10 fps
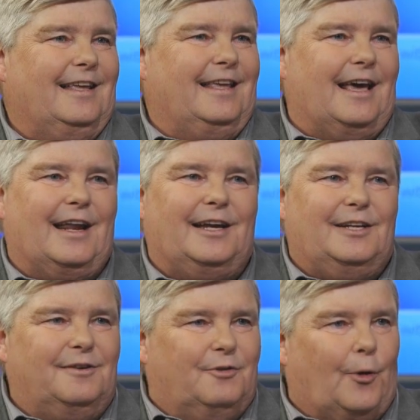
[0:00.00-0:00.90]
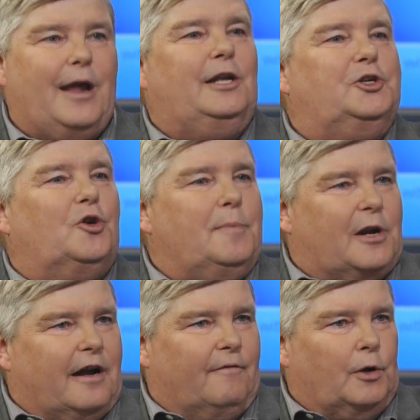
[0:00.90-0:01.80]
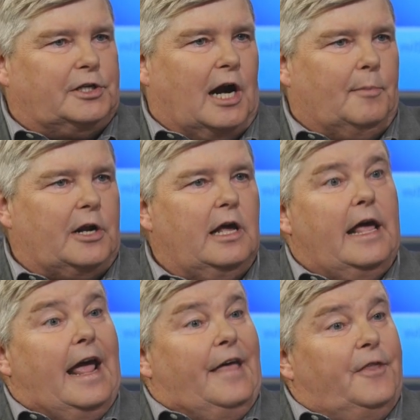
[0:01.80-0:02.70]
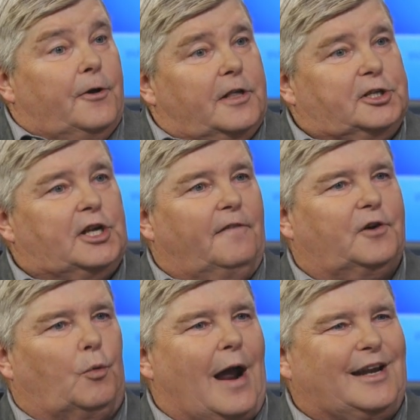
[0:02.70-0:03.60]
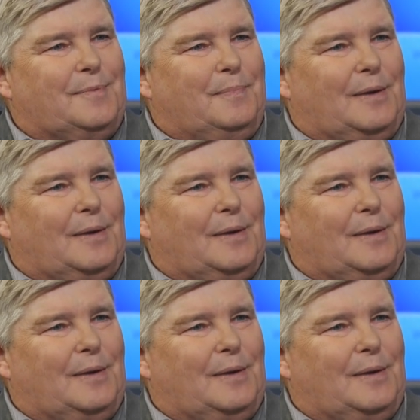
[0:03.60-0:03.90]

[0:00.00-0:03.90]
get a great enjoyment out of retirement, and they're the self-directed